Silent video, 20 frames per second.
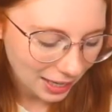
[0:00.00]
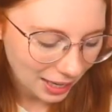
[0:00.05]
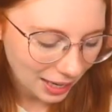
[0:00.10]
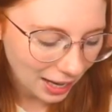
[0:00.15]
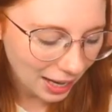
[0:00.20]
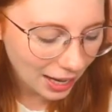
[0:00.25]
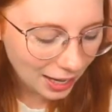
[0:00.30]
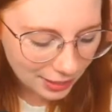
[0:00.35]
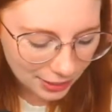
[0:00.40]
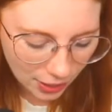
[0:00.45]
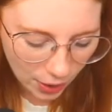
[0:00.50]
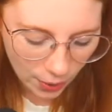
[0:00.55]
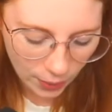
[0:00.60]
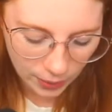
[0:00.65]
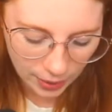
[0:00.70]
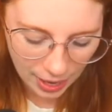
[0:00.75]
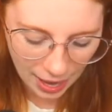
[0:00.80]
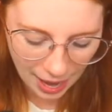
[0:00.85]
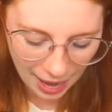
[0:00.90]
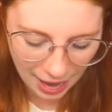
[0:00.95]
is
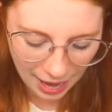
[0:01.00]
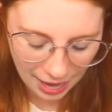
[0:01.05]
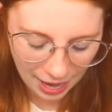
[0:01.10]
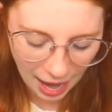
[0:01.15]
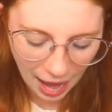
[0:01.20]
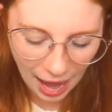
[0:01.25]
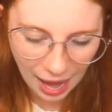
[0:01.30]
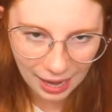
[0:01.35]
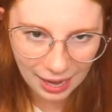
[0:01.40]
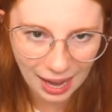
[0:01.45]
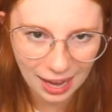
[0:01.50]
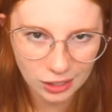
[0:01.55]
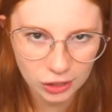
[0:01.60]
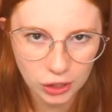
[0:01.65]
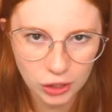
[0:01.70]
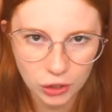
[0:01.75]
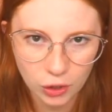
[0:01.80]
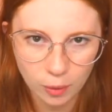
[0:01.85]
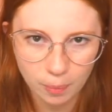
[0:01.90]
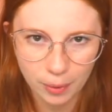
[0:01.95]
okay. I actually
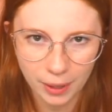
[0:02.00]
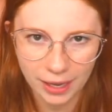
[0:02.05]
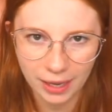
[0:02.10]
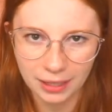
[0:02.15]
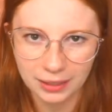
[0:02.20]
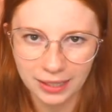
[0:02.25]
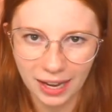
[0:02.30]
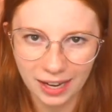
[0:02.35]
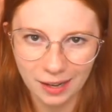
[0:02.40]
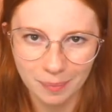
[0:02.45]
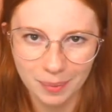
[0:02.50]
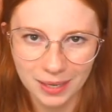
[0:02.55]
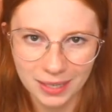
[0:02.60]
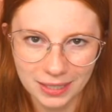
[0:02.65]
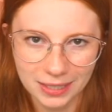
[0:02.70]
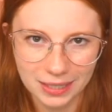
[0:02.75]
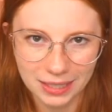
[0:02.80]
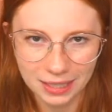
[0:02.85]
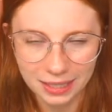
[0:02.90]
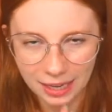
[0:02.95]
don't play a lot of
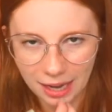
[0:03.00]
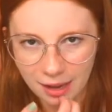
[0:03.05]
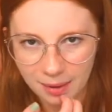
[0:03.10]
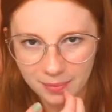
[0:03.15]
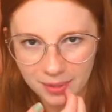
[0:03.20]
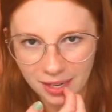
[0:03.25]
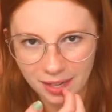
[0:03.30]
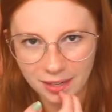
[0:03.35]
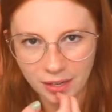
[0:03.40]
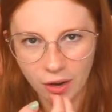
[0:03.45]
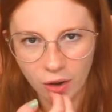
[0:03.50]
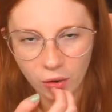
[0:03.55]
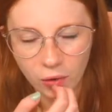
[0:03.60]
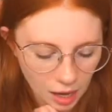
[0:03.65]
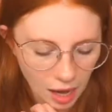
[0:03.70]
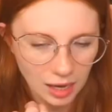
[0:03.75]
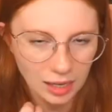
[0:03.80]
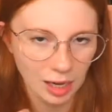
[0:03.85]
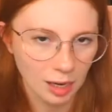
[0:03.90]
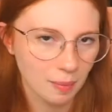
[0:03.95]
PC games. I know
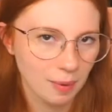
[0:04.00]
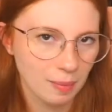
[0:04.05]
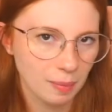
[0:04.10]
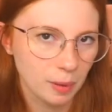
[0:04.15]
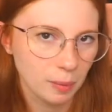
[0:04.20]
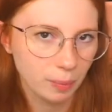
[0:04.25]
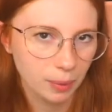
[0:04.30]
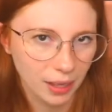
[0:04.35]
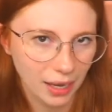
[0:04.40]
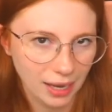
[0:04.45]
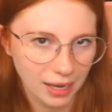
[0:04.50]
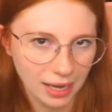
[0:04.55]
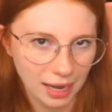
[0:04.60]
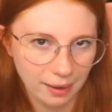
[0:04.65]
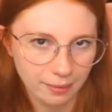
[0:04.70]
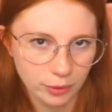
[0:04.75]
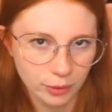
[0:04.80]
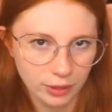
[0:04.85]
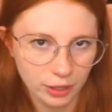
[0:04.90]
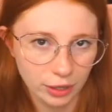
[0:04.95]
a lot of people play
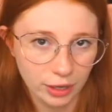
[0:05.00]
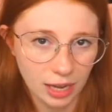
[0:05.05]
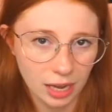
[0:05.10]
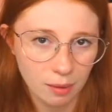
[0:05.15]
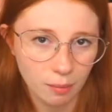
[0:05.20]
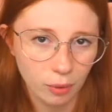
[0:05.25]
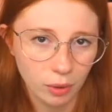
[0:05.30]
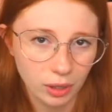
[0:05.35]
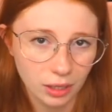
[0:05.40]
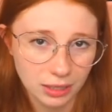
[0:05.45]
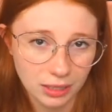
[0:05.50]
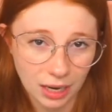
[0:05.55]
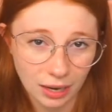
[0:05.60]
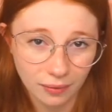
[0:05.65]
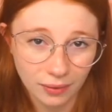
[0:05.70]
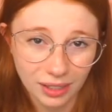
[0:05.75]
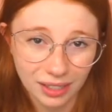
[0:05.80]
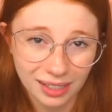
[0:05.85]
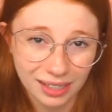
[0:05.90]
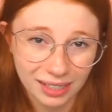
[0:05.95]
games with their keyboard. It's not
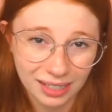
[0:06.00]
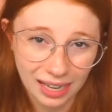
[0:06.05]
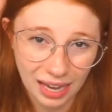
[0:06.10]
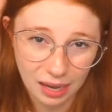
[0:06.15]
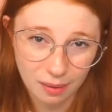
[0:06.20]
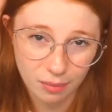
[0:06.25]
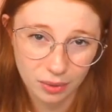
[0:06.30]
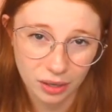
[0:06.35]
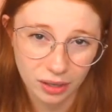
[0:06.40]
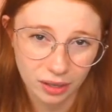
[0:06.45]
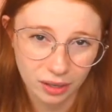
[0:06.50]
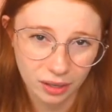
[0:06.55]
really a gamer